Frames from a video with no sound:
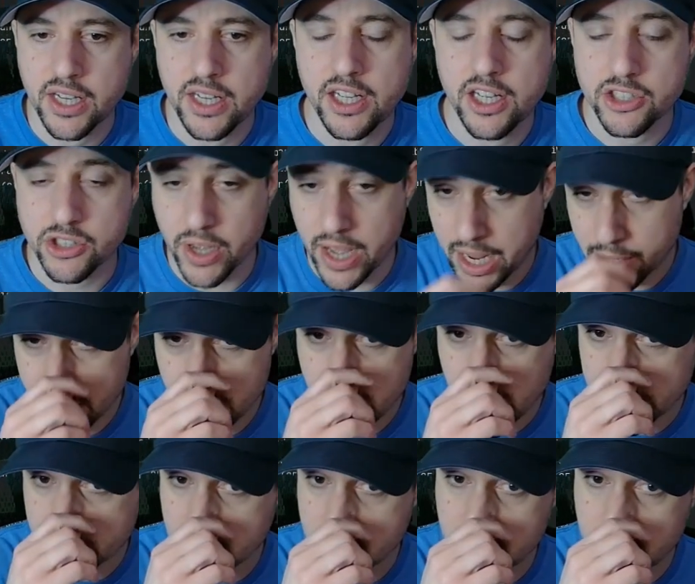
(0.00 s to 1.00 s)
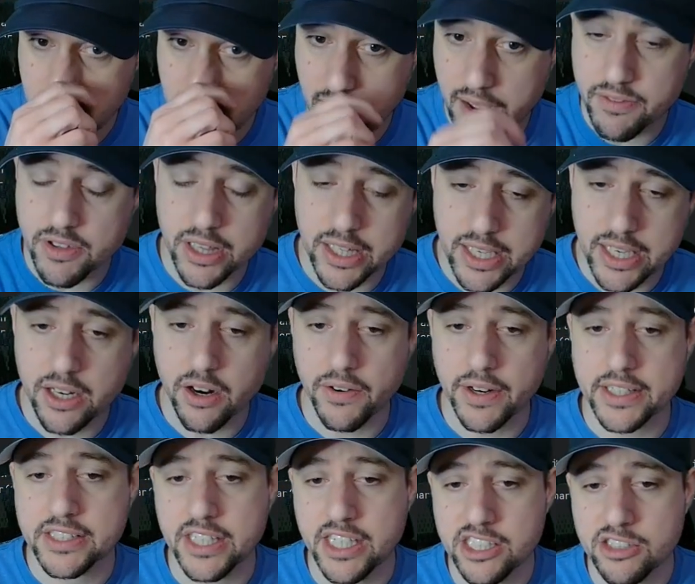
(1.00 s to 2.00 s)
So how do we check to see if the lead already
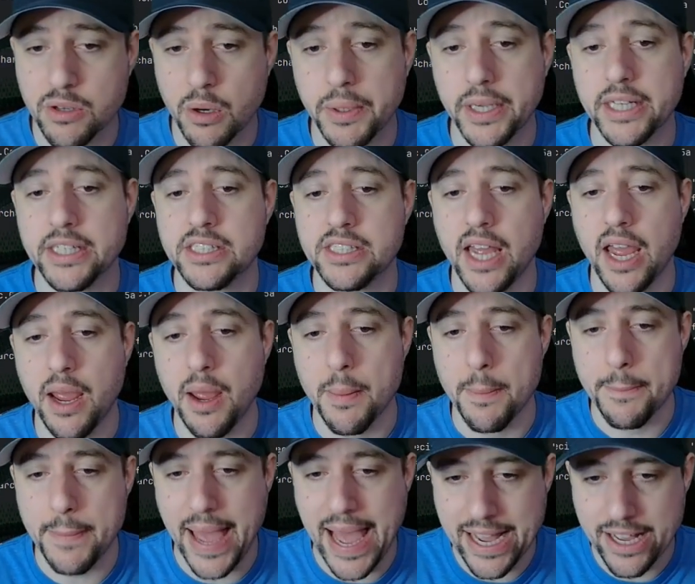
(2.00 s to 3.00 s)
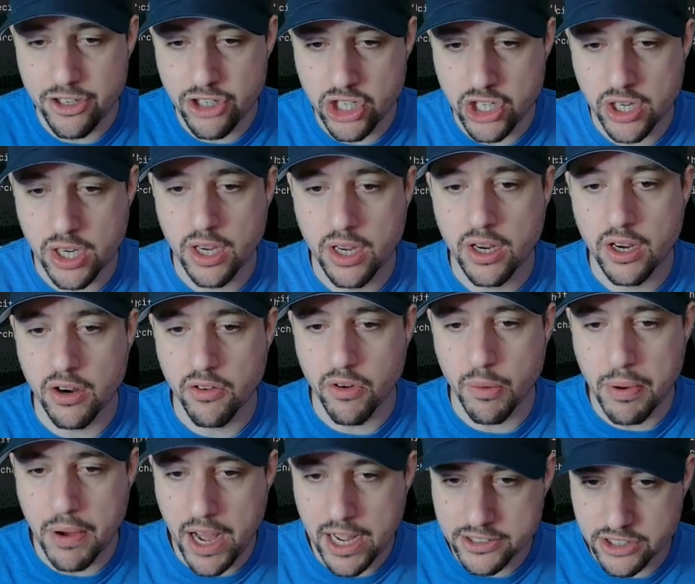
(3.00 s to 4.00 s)
exists? Well, we can say match
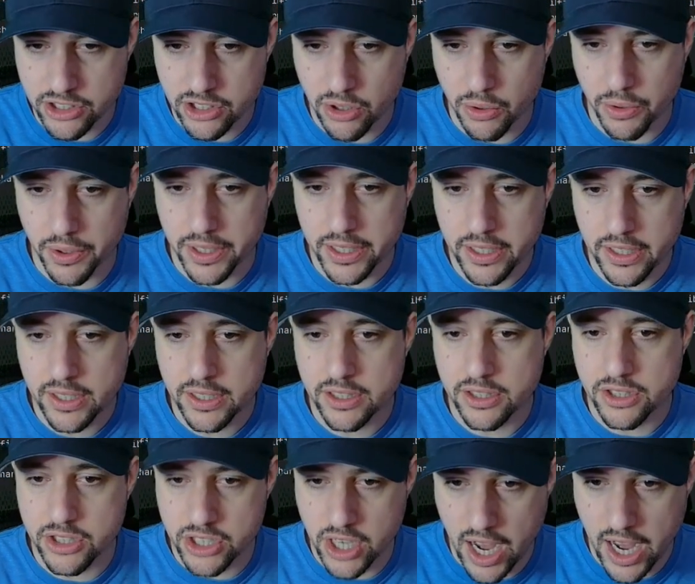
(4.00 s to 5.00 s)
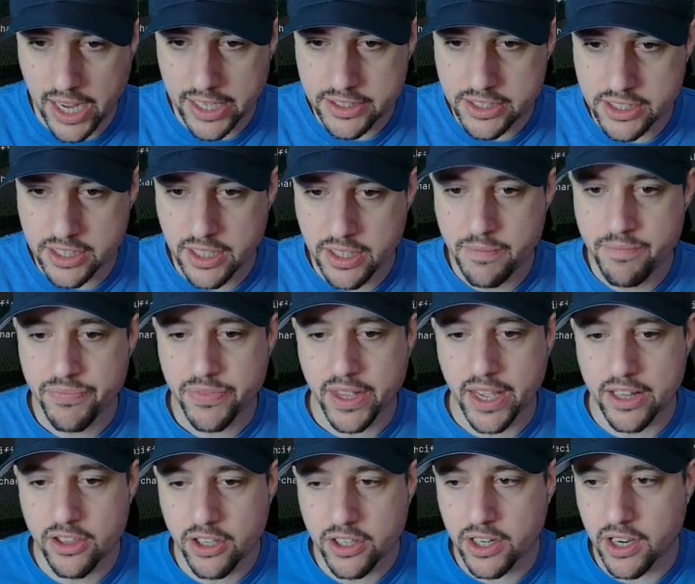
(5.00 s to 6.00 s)
repository dot,
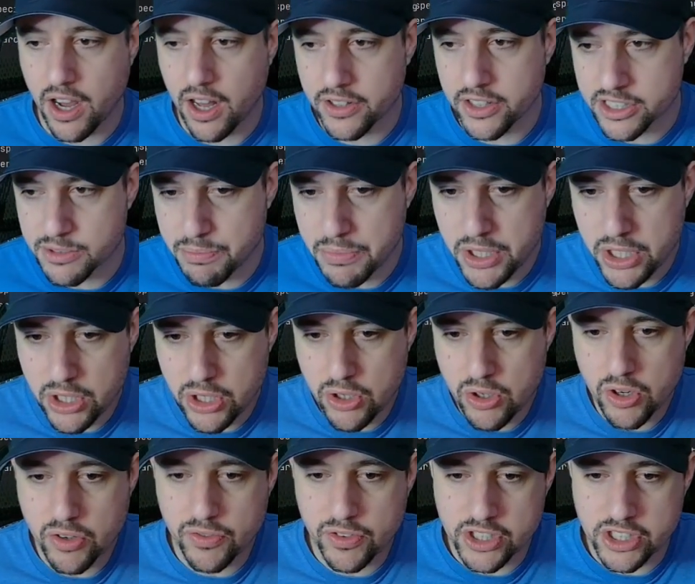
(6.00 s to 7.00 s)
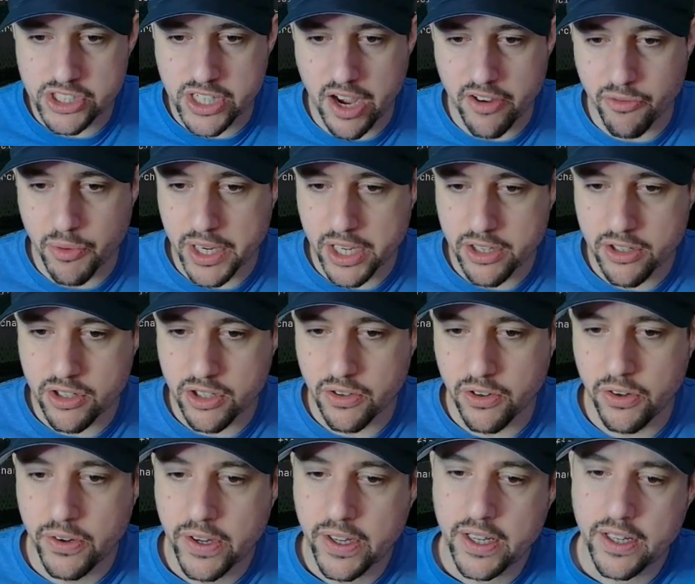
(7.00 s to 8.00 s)
and look at all this beautiful stuff we can
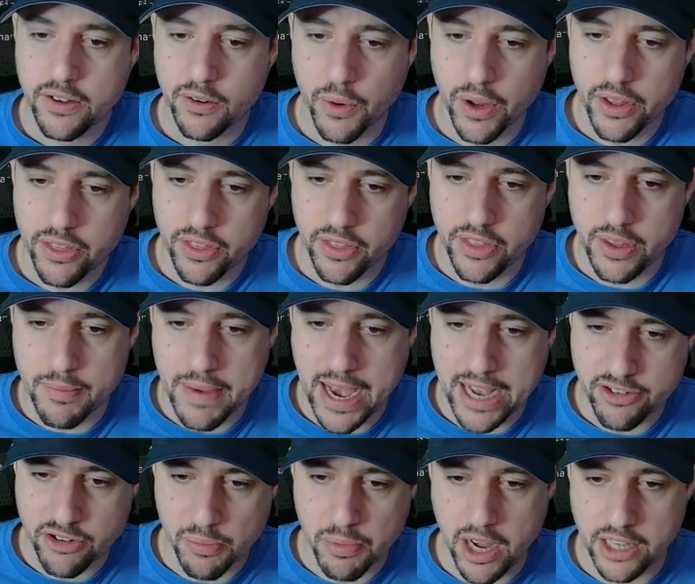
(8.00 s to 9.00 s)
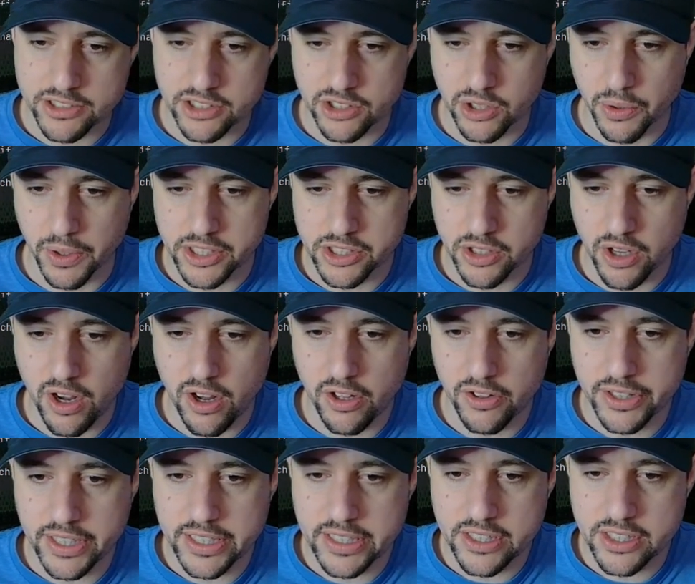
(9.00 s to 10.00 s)
do with the match repository. So all
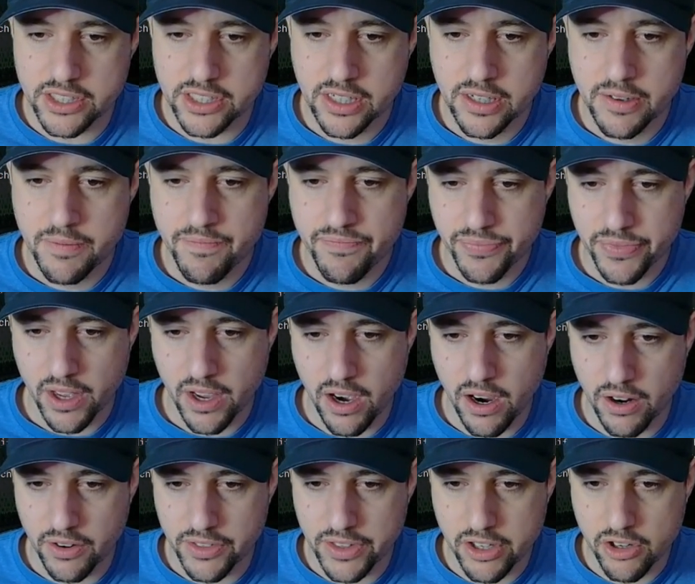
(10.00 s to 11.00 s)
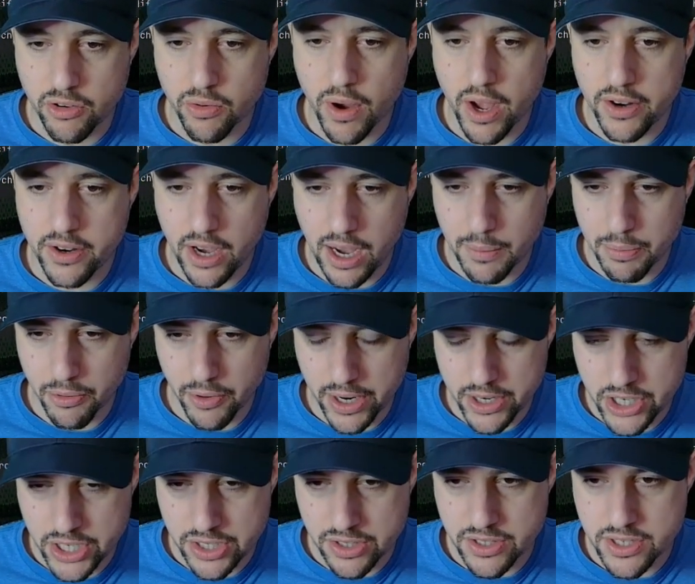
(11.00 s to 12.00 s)
these are the CRUD
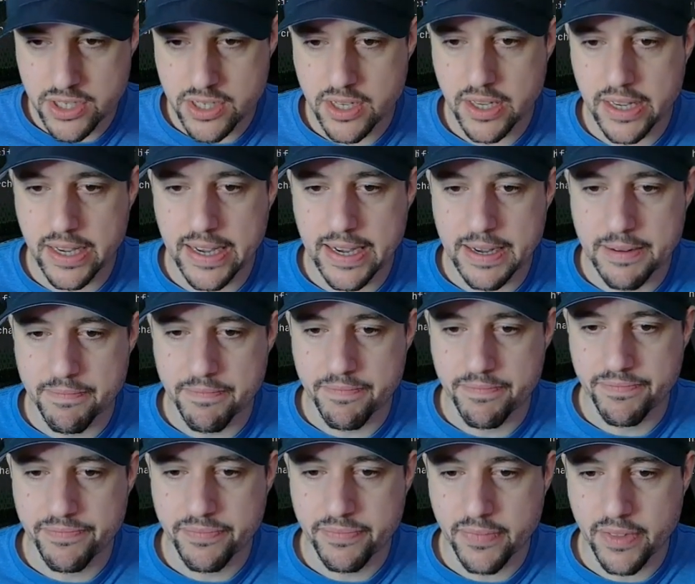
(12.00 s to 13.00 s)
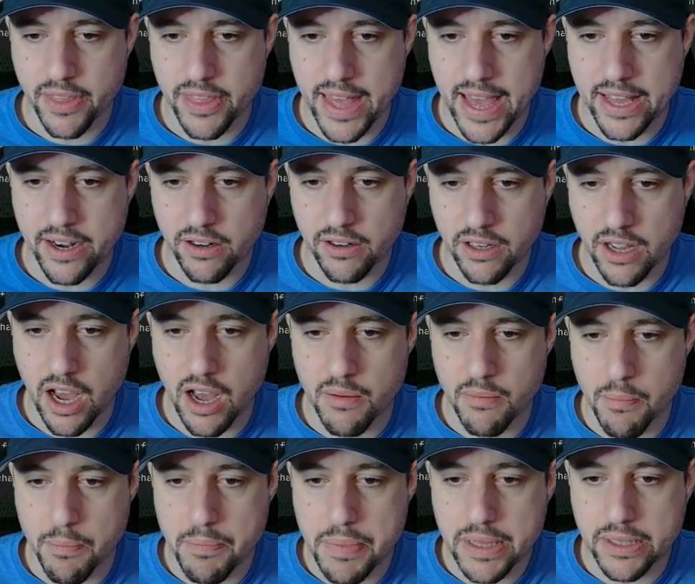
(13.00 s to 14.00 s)
operations um, that
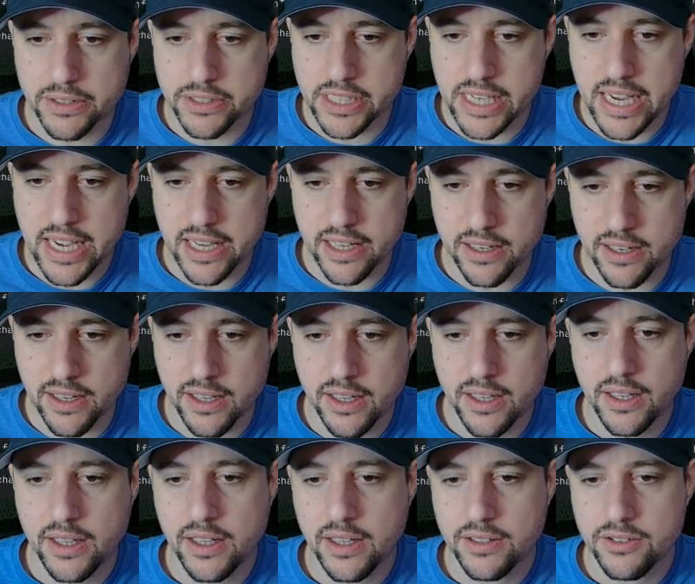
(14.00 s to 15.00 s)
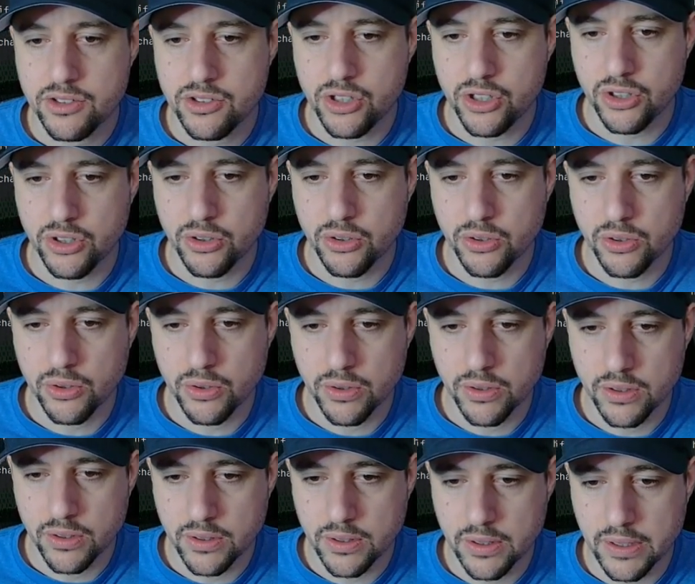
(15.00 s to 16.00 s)
come built in to
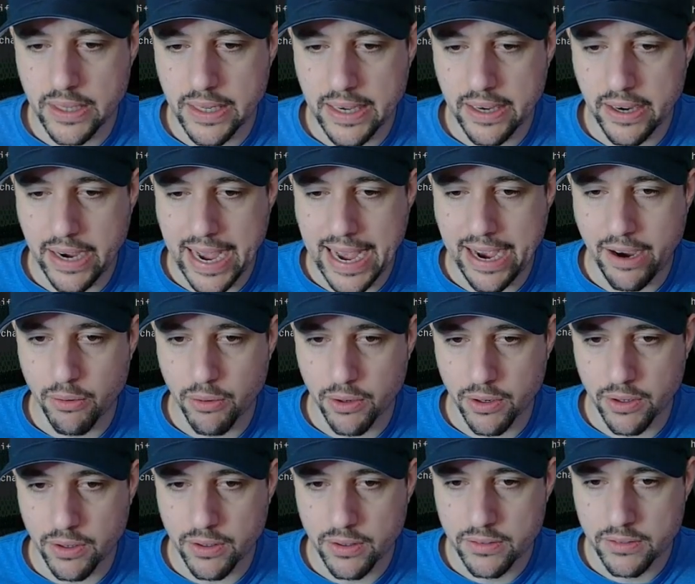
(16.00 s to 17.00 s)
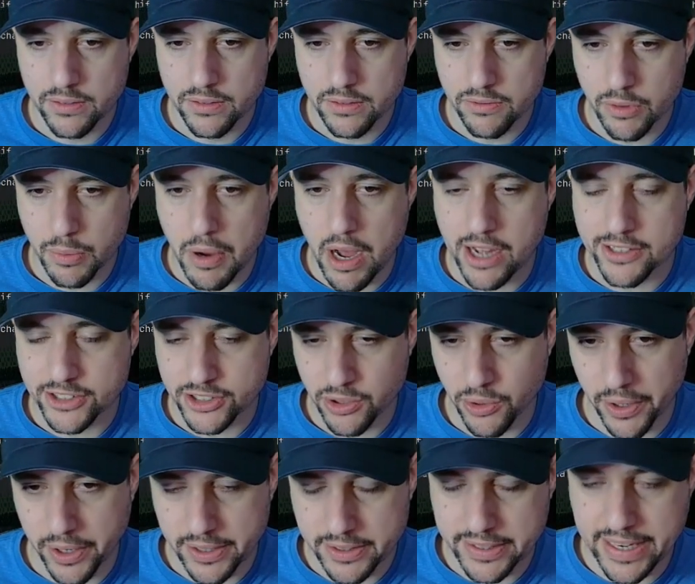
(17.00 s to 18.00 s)
uh, our
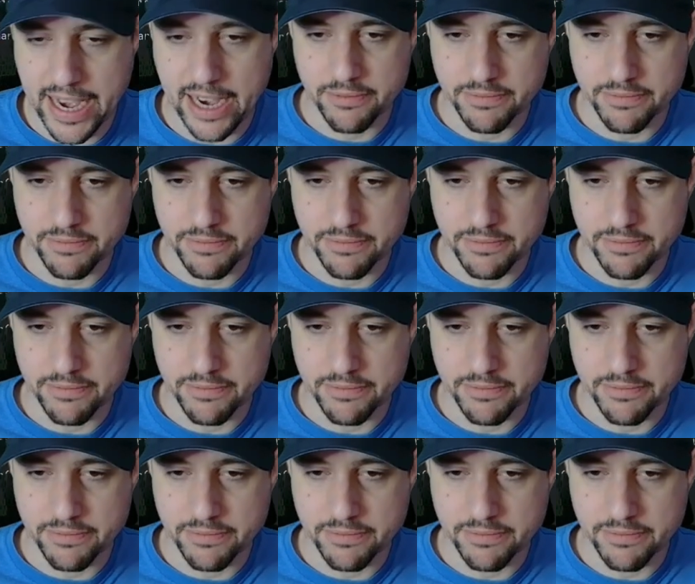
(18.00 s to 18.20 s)
repository. Now,